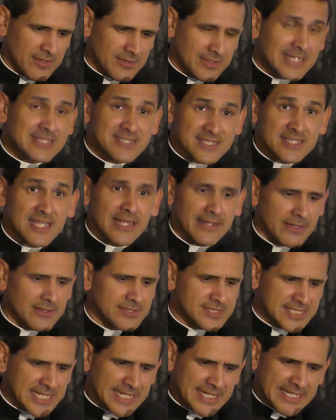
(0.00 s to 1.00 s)
That's
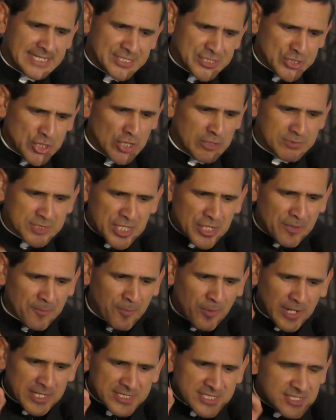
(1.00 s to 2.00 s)
sin. Sin disturbs and
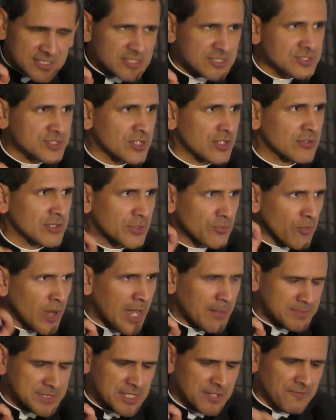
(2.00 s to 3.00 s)
oppresses the soul. It
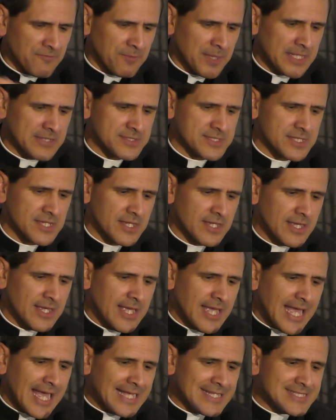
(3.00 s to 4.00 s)
robs it of peace.
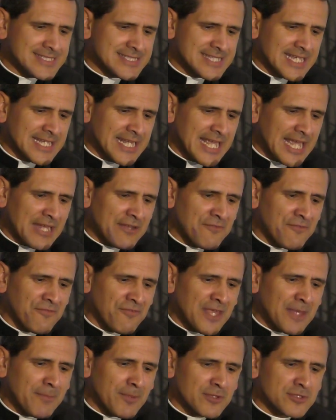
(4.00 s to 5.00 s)
And sin
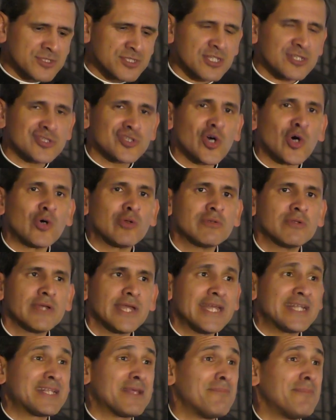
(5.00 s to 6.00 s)
enfeebles the soul.
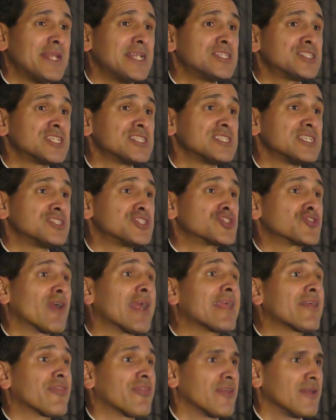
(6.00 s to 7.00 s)
It diminishes its
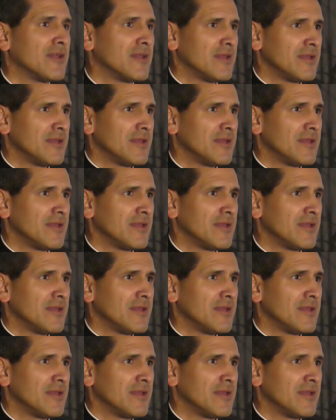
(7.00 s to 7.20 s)
strength.